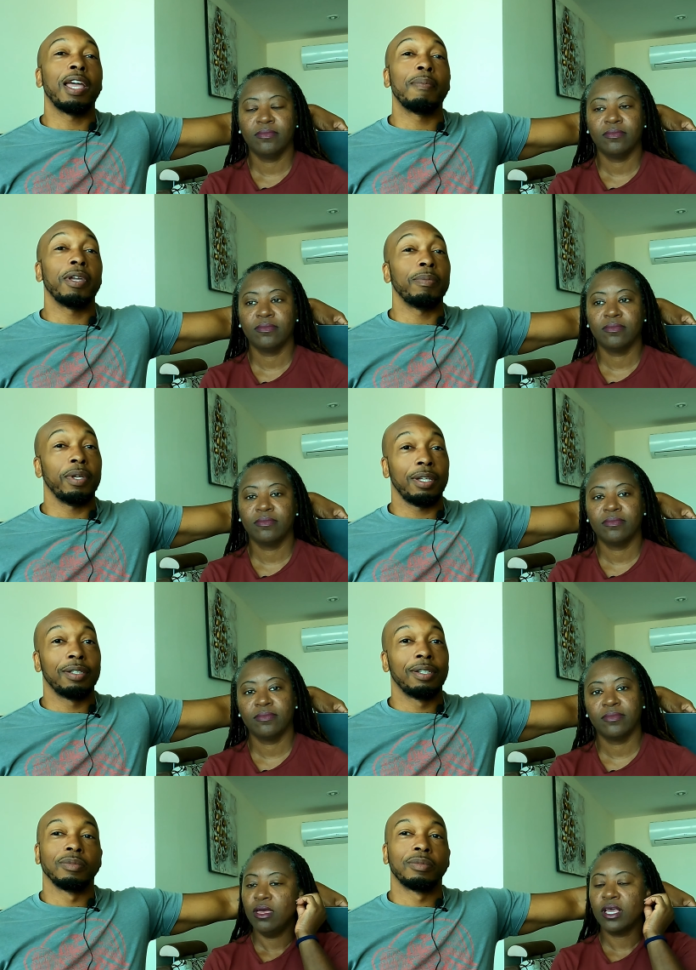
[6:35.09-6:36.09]
Speaker 1: that may be.
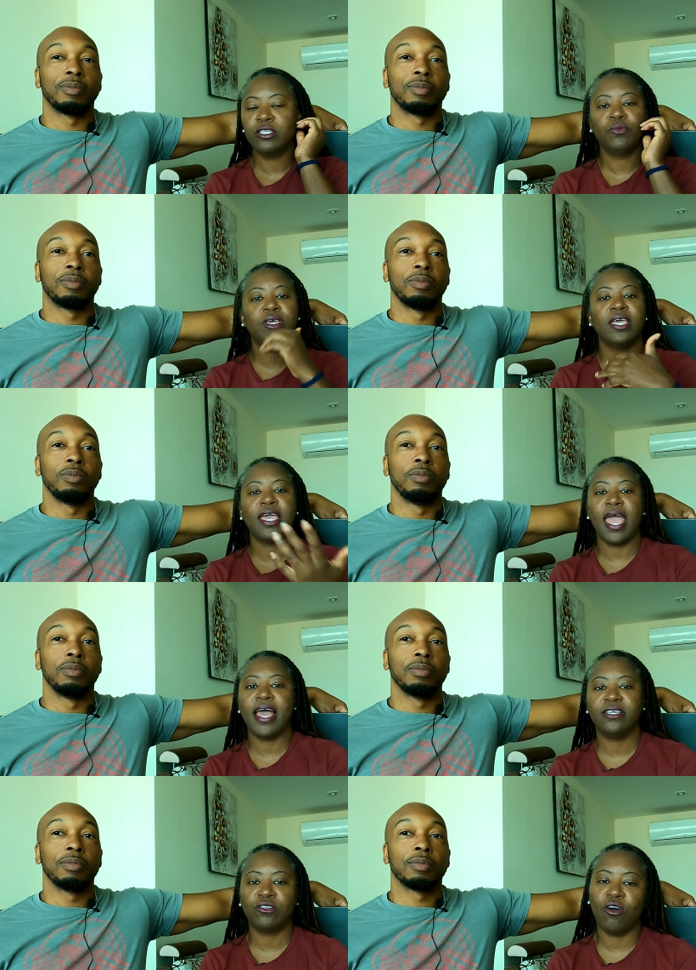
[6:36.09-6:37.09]
Speaker 2: Because we get
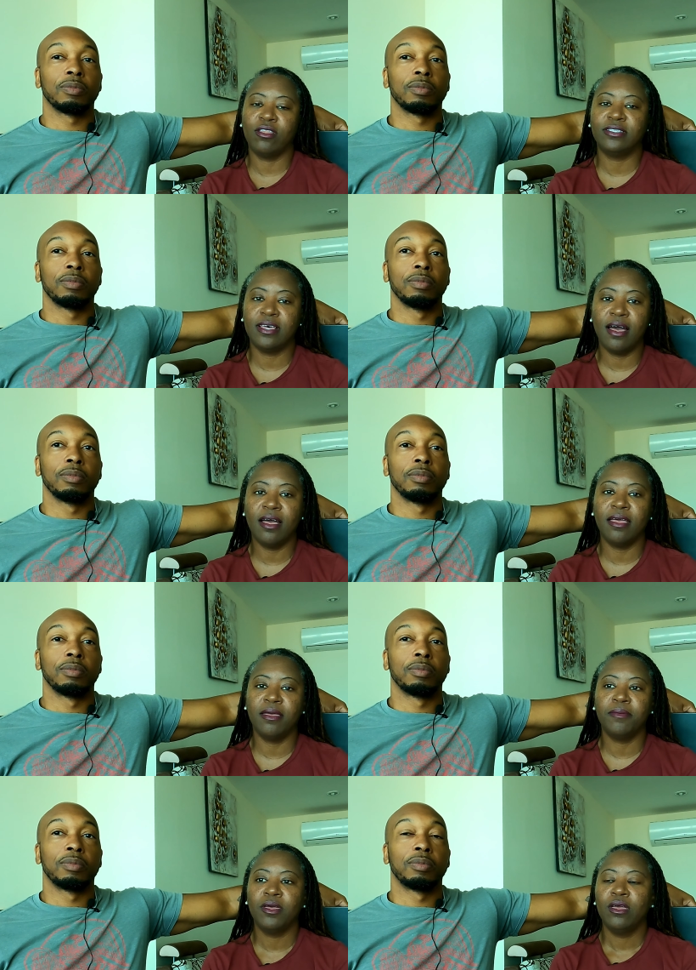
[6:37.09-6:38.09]
asked all the
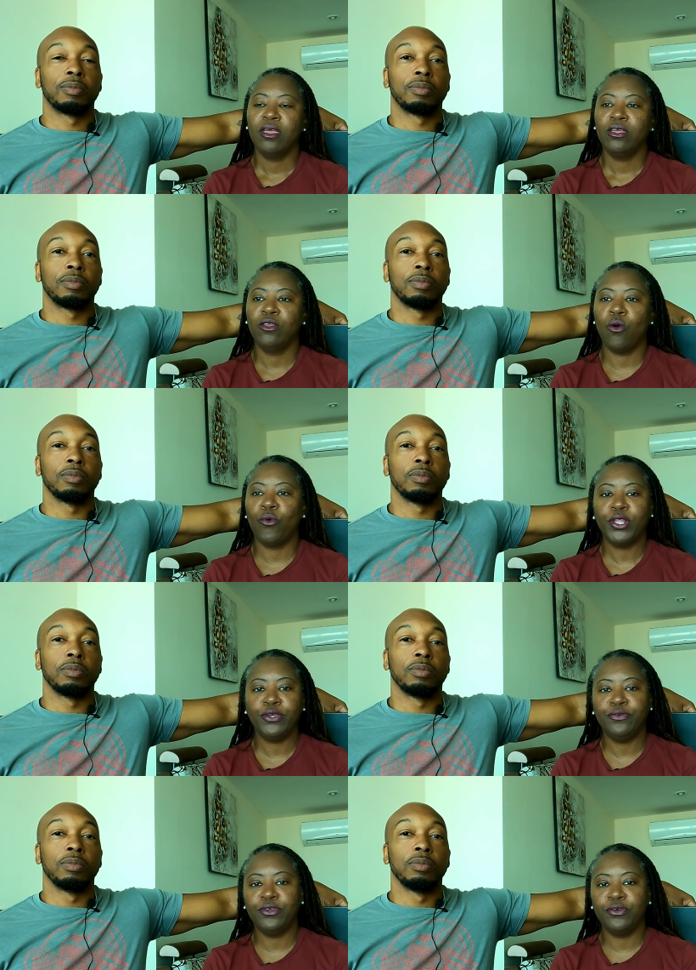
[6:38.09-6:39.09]
time, you know, what do
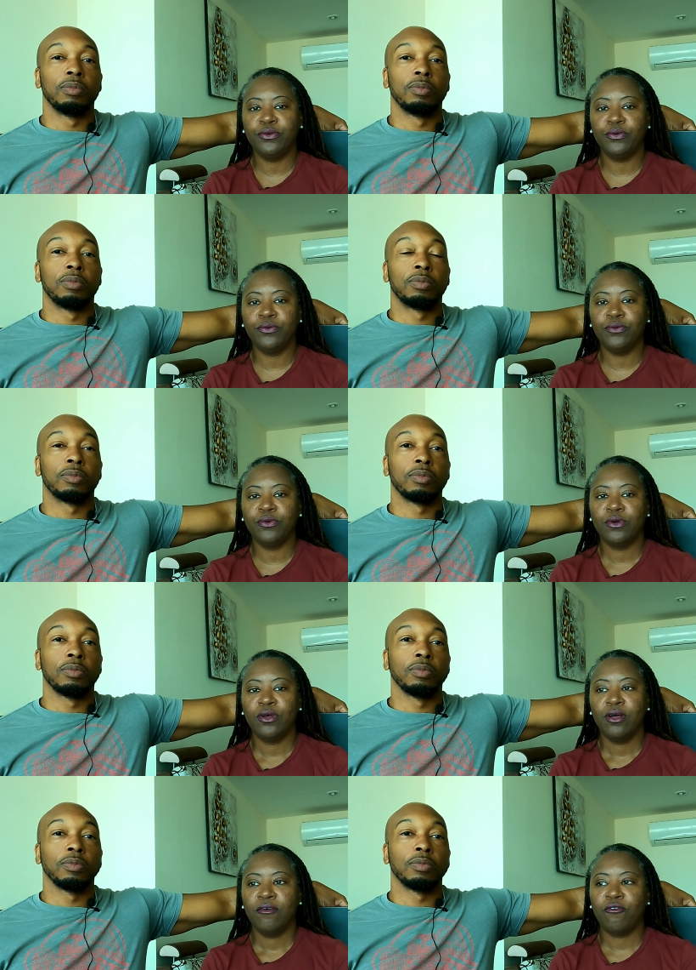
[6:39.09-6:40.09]
you do
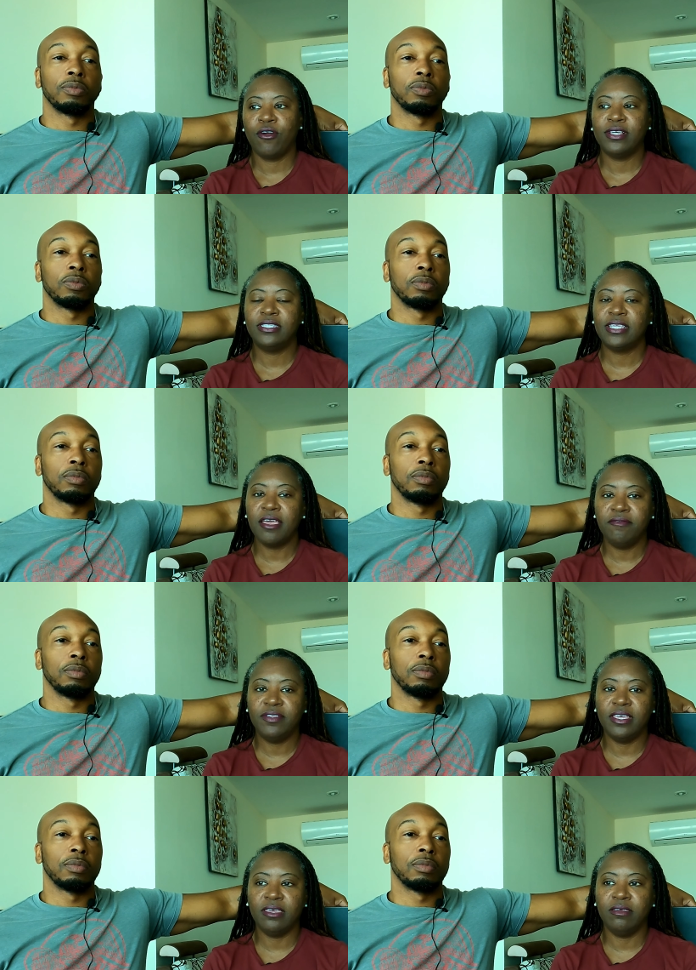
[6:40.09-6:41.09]
for
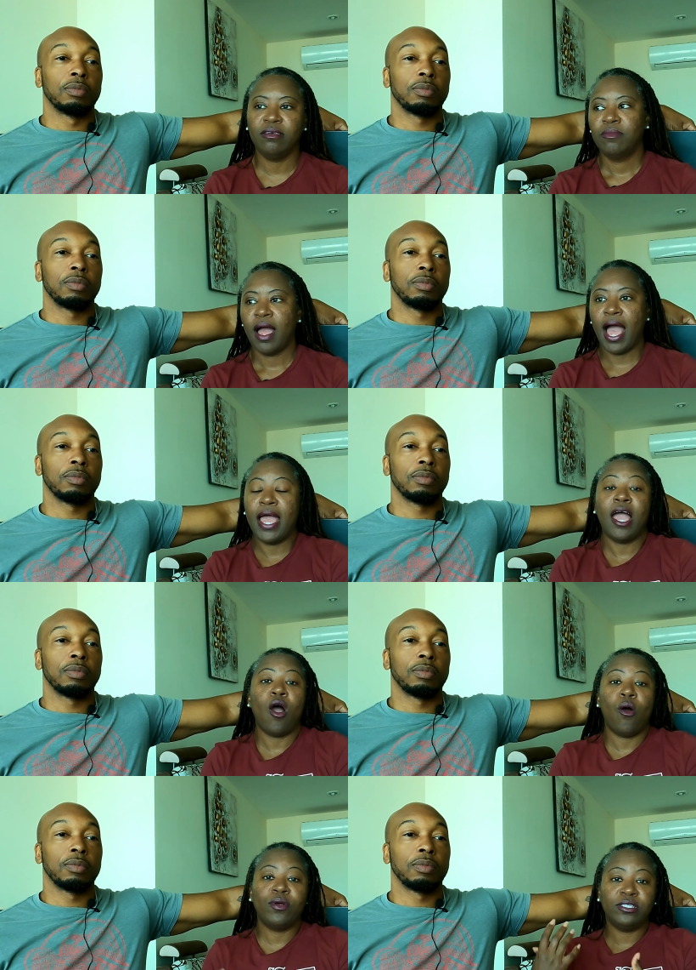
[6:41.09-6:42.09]
safety? I
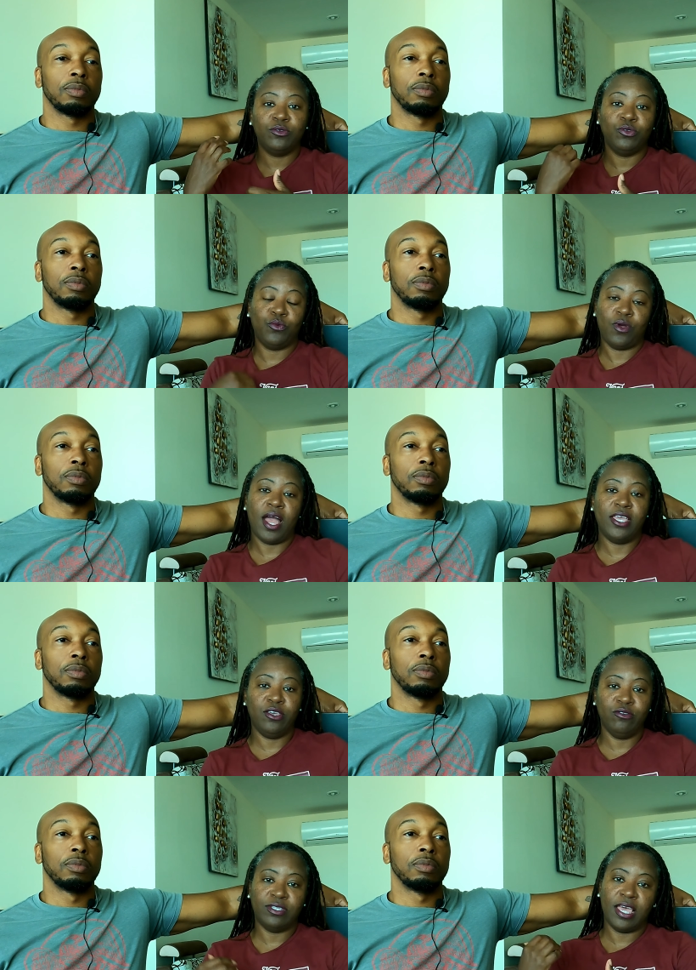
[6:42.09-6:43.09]
always I
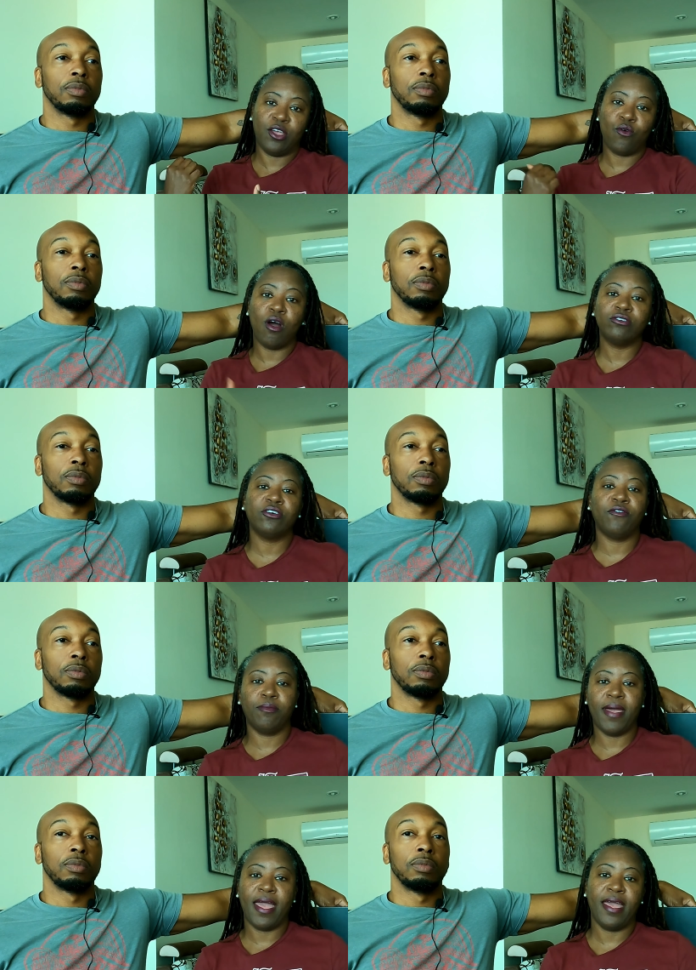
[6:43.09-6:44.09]
use a
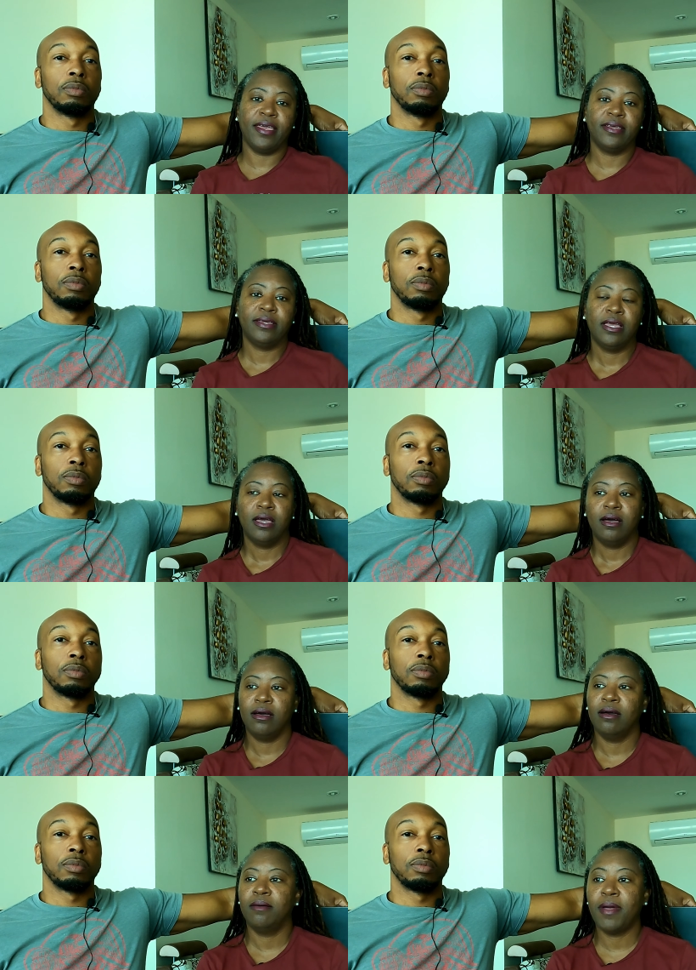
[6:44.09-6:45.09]
crossover bag,
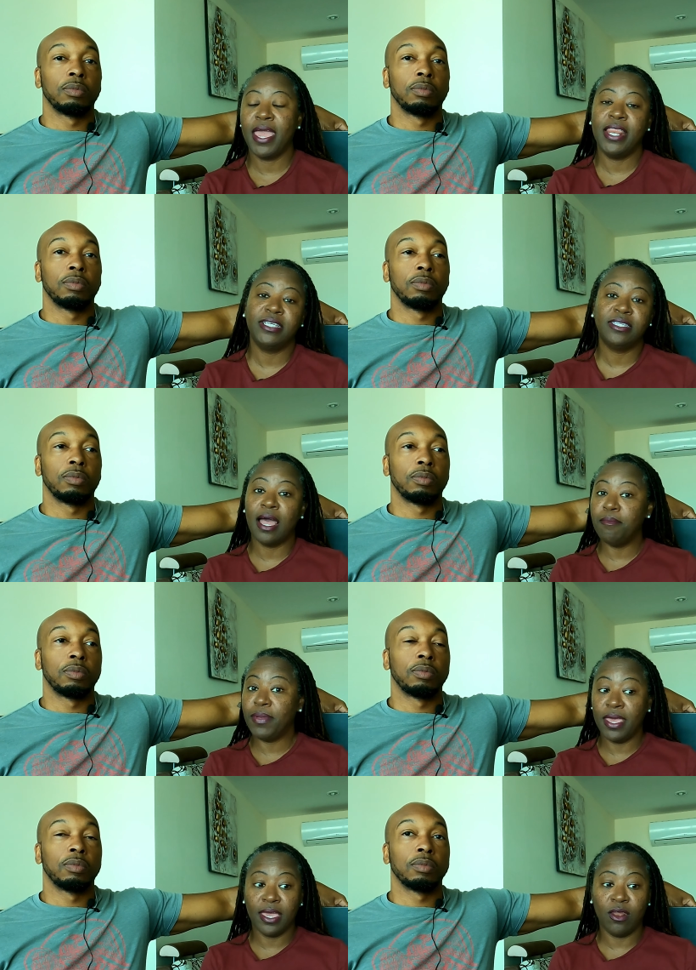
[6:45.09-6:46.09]
um, and it's not
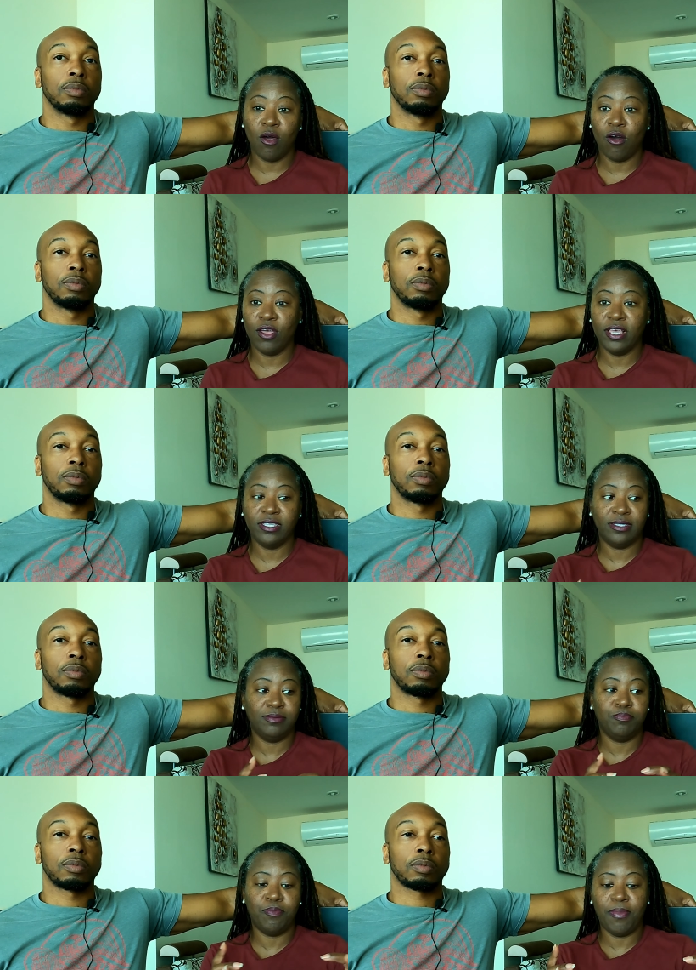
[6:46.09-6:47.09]
big at all.
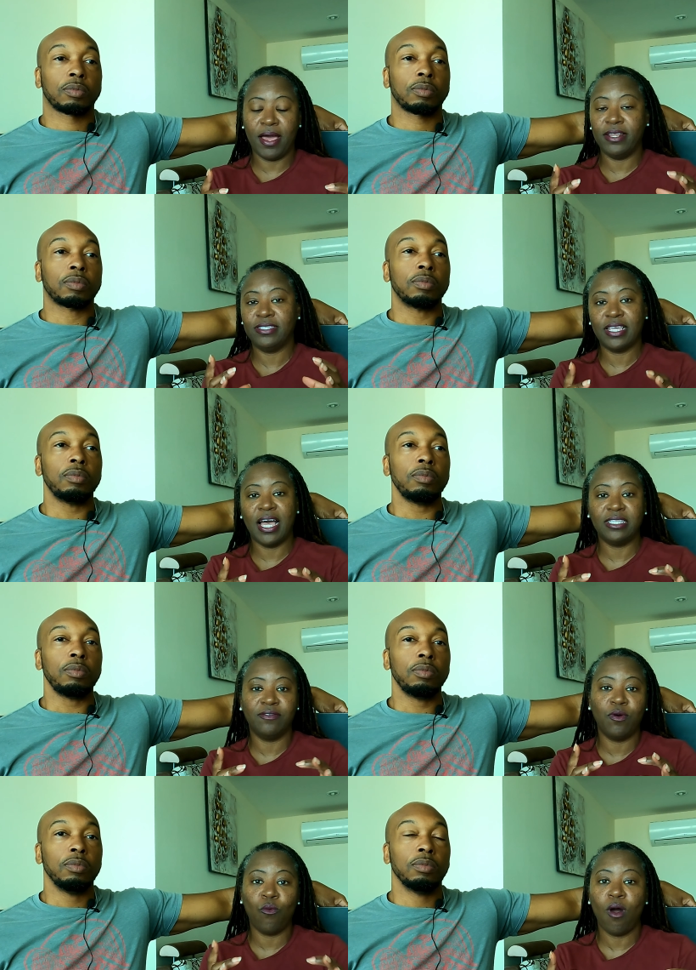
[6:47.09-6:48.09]
It's about the size
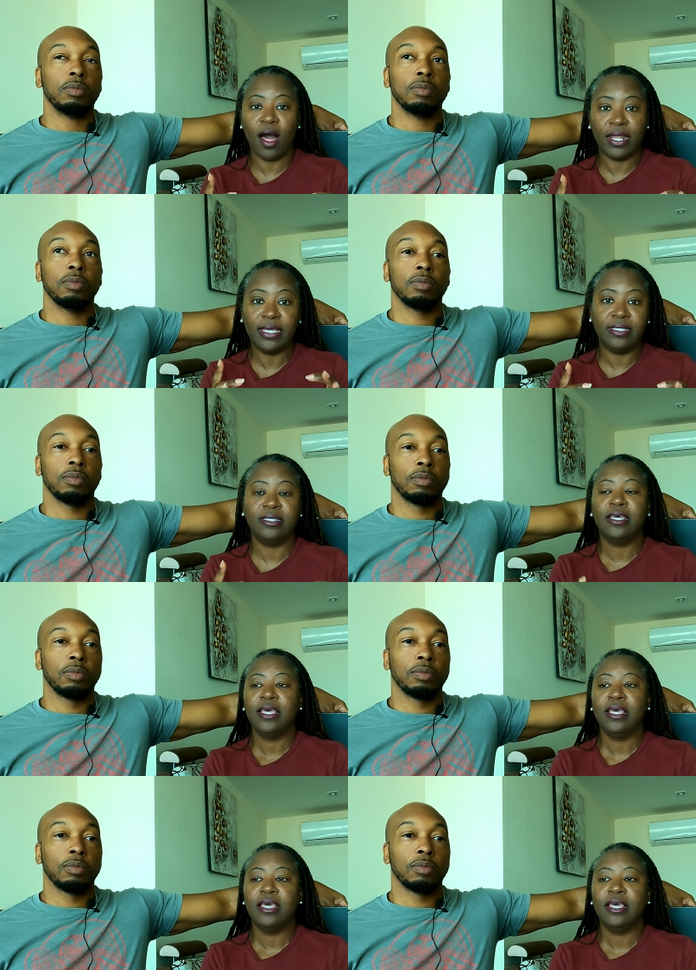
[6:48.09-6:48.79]
of a wallet.